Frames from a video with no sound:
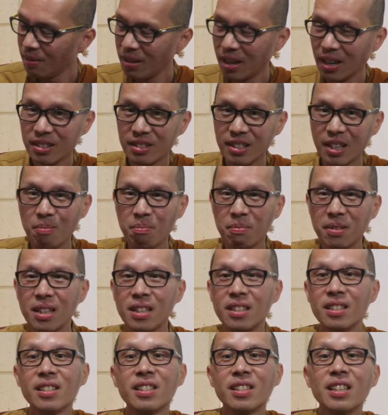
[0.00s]

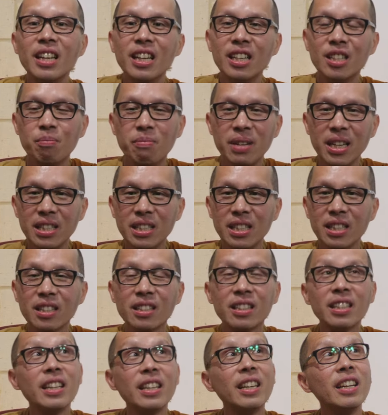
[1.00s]
Acceptance is
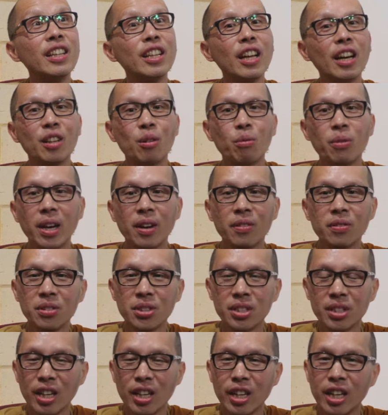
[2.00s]
basically another way to
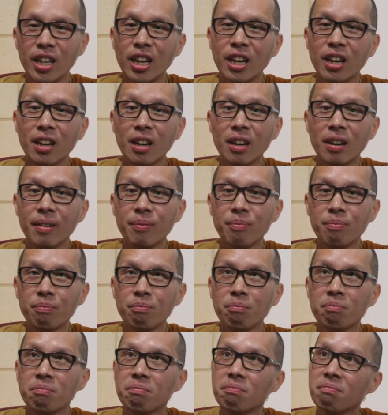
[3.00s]
say
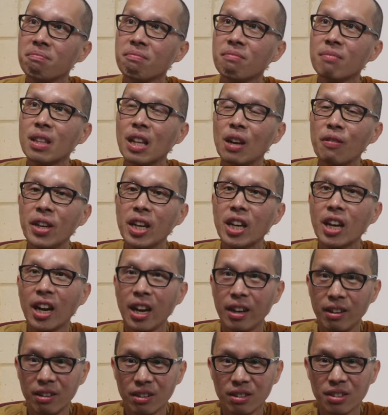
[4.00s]
loving
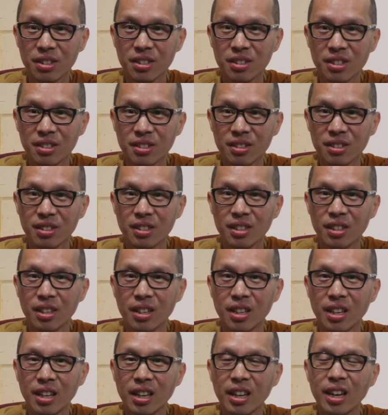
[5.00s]
kindness.
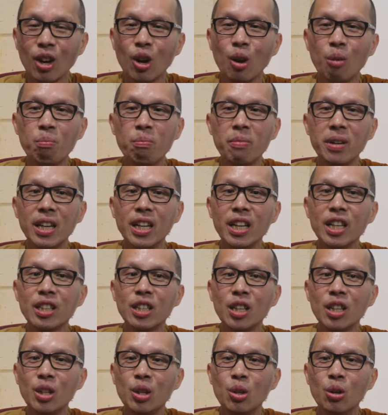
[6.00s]
Opening
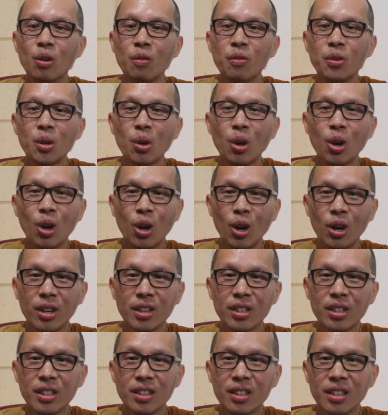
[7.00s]
the door of your
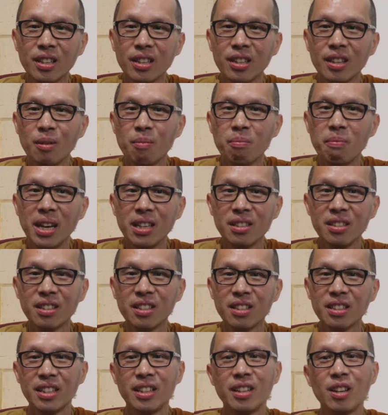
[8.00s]
heart.
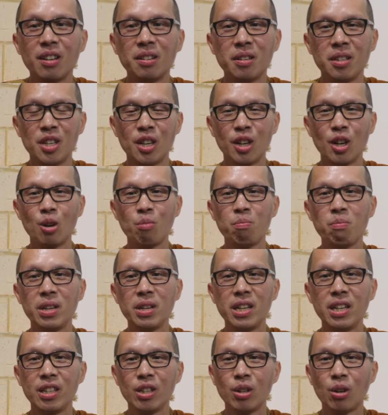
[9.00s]
Basically,
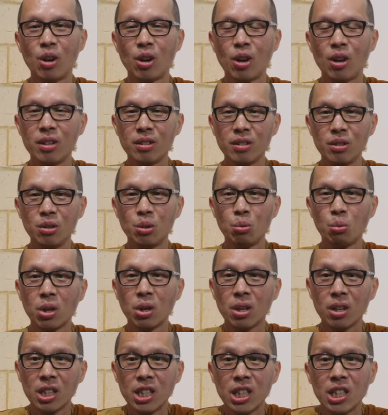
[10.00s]
opening your heart to the
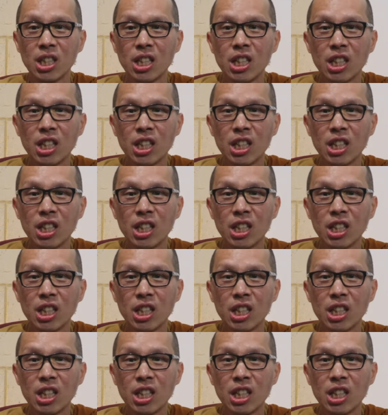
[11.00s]
world.